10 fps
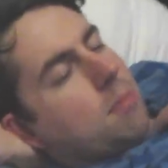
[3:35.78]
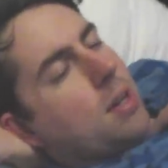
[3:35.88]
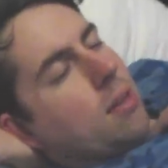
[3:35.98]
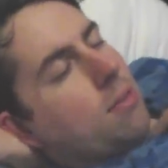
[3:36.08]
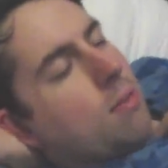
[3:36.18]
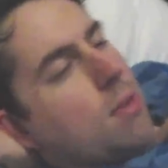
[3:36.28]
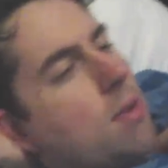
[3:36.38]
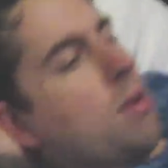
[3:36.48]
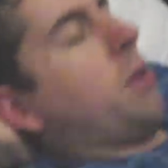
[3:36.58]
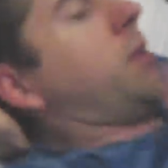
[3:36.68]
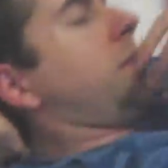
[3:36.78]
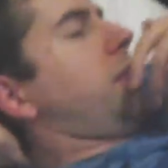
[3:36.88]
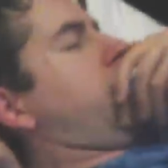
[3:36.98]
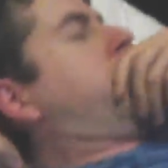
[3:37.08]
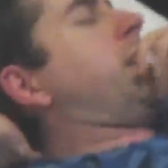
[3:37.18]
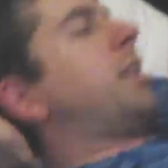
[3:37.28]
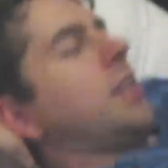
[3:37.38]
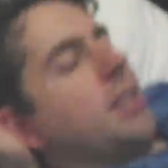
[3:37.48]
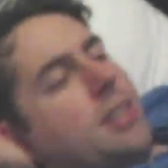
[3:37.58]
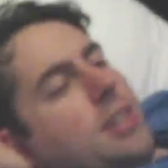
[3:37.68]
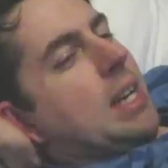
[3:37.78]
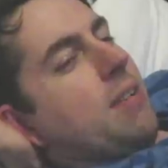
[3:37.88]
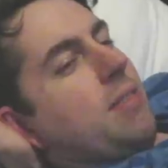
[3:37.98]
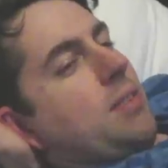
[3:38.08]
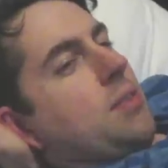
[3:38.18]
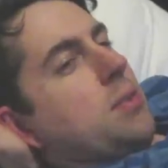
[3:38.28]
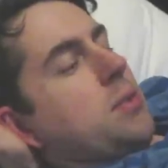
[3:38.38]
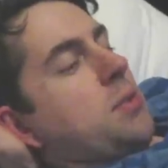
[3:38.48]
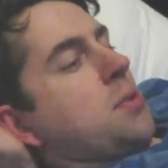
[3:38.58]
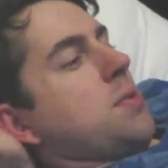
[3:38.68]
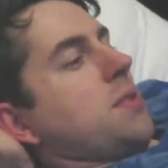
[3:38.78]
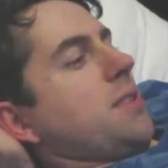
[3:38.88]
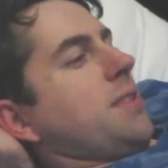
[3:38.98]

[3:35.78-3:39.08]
I'm throat. Can't even talk.